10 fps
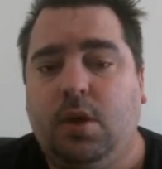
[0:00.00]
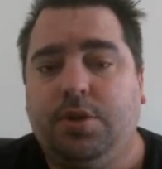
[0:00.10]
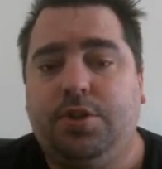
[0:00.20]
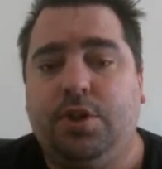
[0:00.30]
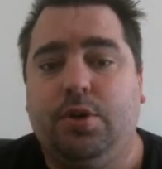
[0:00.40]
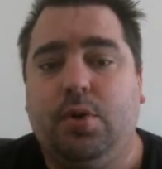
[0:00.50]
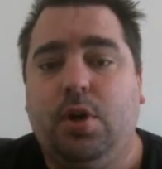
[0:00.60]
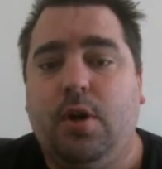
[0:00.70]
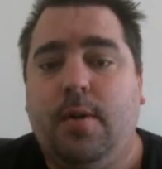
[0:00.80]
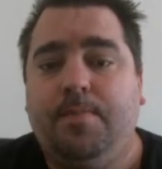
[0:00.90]
Two,
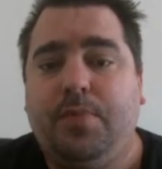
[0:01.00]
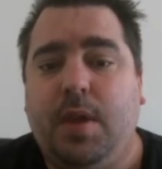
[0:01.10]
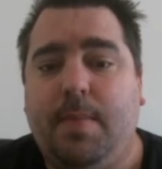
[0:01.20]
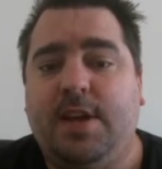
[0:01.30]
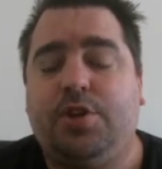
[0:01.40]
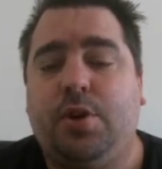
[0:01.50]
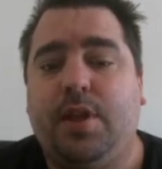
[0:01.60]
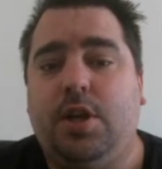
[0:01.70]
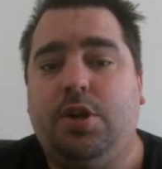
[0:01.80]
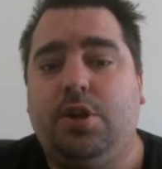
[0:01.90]
you make sure
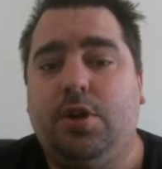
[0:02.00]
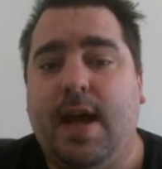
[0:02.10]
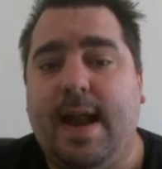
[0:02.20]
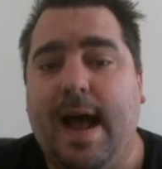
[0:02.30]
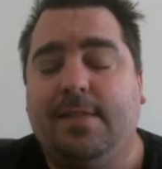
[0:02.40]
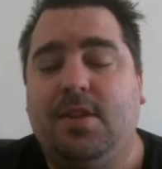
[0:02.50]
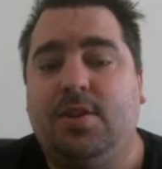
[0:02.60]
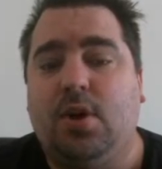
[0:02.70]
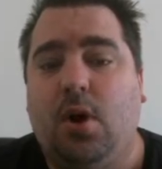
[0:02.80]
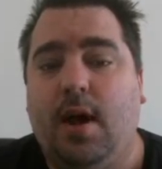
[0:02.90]
that you do that at the
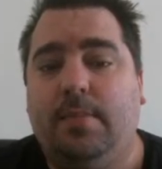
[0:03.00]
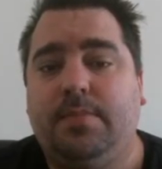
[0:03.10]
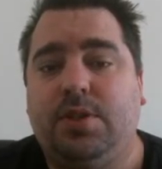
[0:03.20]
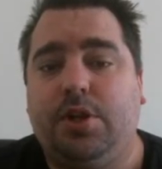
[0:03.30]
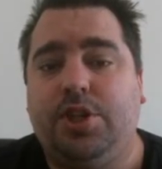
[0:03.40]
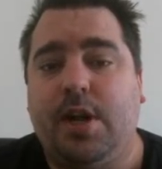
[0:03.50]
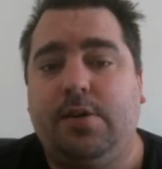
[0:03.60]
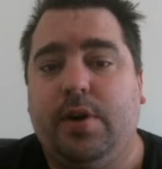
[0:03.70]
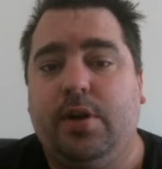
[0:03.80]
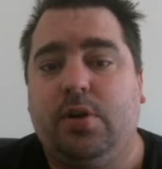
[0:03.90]
time, so
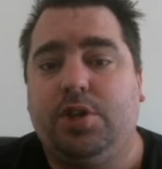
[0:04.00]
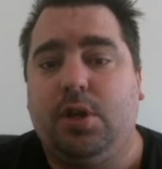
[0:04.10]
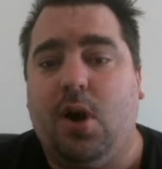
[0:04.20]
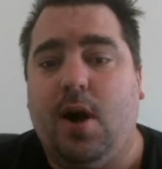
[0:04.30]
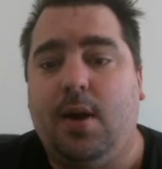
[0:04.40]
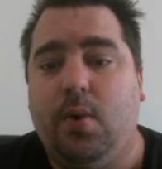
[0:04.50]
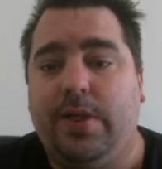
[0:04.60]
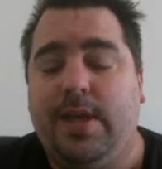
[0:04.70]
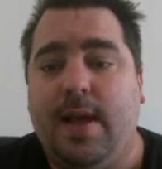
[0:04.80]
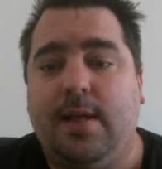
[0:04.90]
January or July
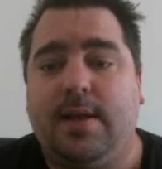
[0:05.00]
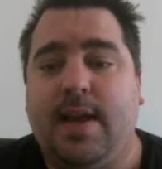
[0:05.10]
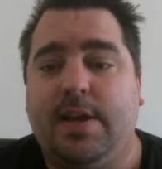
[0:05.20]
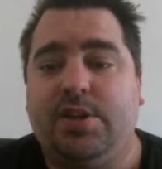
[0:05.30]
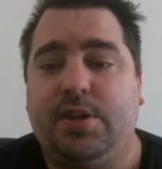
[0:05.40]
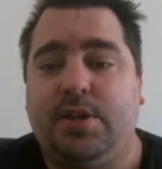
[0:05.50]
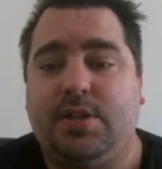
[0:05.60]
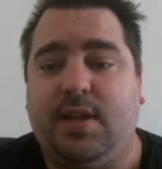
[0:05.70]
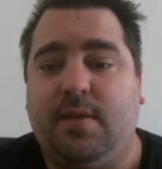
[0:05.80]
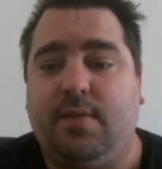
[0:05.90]
when the allocation
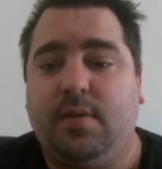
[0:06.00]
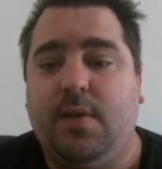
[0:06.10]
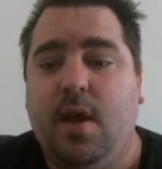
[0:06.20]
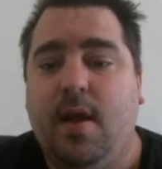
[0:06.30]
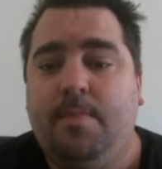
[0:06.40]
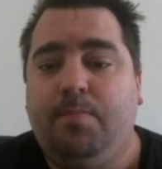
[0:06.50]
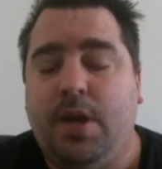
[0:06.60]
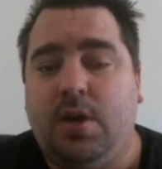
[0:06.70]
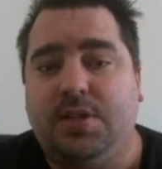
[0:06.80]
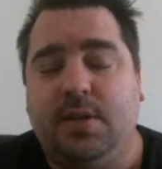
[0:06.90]
is given,
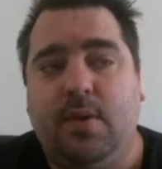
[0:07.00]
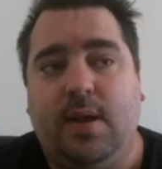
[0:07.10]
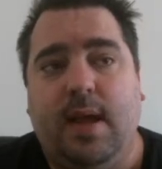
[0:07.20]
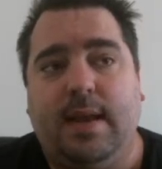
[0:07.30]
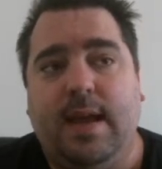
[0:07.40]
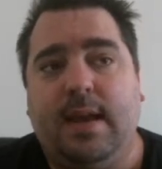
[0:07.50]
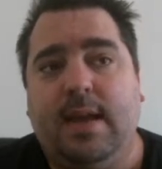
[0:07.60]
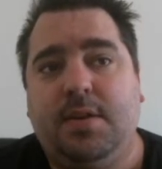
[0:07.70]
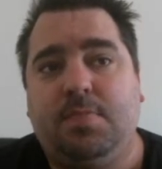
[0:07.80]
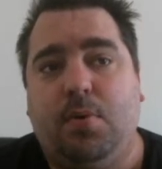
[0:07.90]
because in
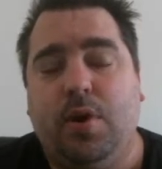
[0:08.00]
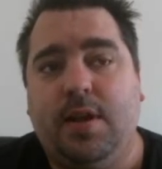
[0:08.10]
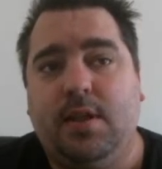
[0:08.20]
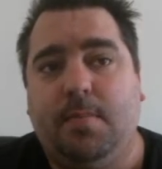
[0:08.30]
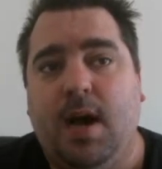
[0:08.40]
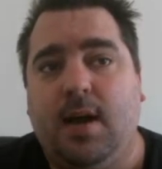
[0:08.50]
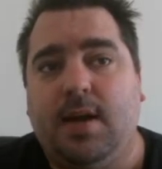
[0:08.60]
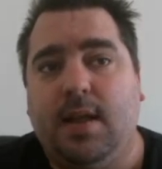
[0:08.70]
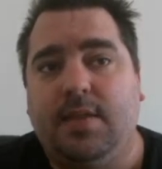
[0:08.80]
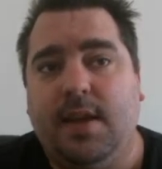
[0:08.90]
any point in the
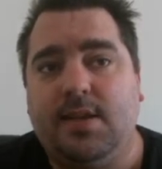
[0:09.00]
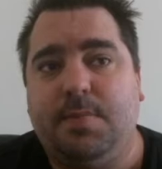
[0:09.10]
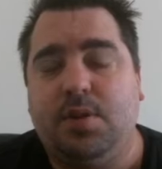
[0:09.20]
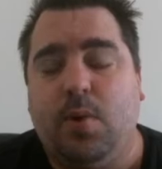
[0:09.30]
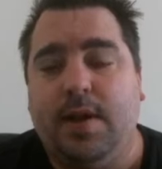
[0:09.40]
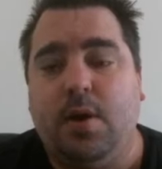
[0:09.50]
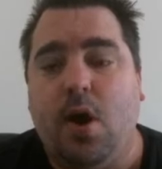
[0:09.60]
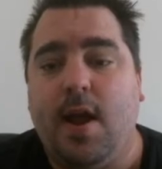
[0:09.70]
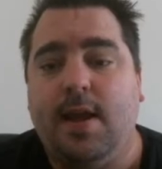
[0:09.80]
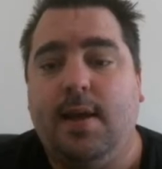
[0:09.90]
market, there's between
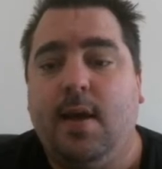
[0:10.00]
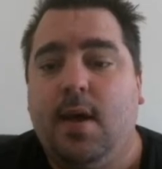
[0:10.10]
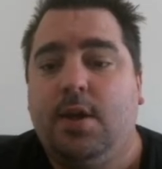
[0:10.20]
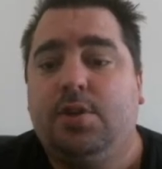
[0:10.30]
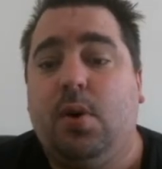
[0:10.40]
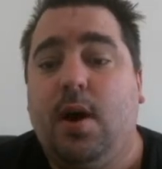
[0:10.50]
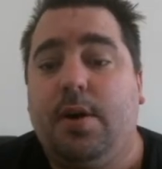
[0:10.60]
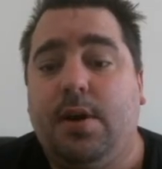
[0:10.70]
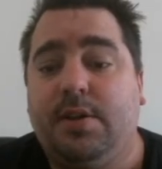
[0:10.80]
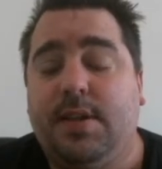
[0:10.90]
90 to
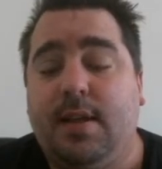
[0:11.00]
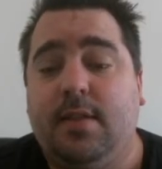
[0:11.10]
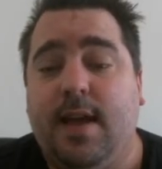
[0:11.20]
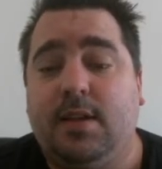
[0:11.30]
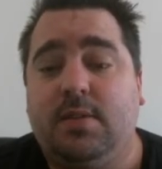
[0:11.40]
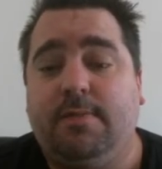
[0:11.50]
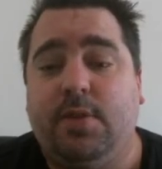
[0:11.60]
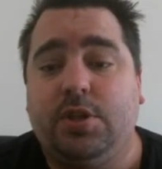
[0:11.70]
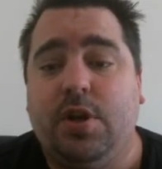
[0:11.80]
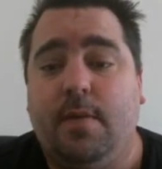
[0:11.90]
110,000
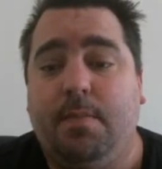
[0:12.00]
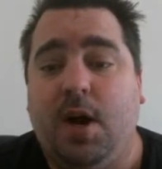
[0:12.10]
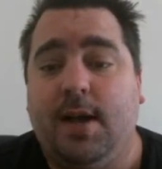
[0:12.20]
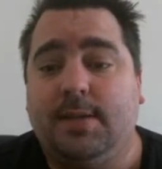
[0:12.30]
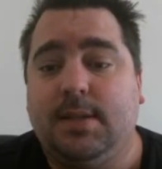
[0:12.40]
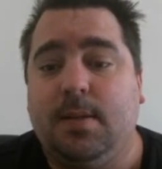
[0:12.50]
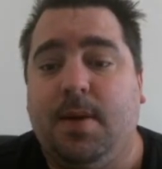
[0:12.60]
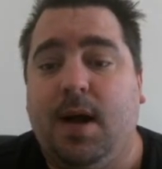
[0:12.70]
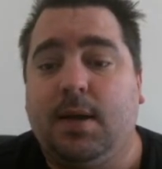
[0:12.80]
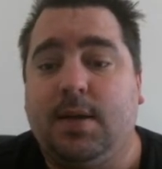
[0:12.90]
first home buyers in the
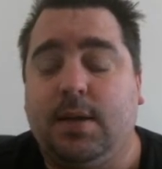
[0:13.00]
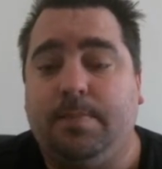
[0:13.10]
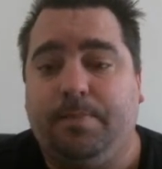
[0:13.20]
market.